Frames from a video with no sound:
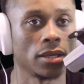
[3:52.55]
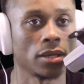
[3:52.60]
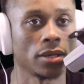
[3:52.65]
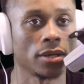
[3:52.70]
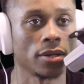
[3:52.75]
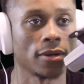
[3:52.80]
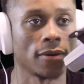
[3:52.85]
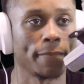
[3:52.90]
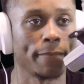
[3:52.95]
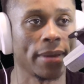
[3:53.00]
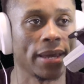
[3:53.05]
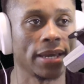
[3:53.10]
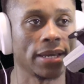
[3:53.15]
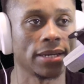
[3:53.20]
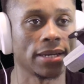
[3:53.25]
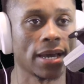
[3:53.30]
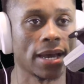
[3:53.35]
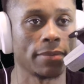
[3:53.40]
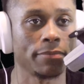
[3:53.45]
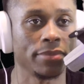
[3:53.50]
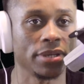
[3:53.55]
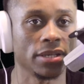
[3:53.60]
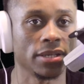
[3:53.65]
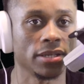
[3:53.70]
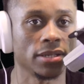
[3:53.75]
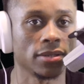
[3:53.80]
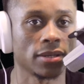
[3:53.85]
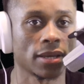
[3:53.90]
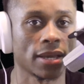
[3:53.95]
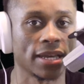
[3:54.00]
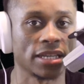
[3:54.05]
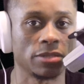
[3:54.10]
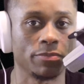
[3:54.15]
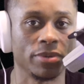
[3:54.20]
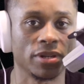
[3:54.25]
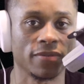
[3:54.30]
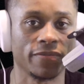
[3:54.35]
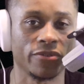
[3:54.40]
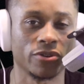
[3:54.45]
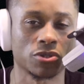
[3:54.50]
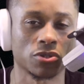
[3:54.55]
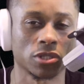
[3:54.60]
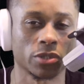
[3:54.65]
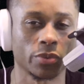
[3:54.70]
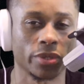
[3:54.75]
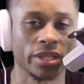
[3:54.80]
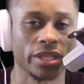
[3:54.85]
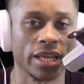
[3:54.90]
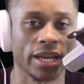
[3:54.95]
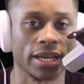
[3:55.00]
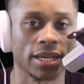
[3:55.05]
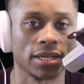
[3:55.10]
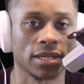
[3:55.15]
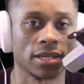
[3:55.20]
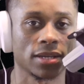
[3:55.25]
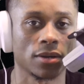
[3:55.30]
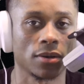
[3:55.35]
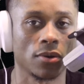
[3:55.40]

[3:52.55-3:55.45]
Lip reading: may not be as beneficial as we think,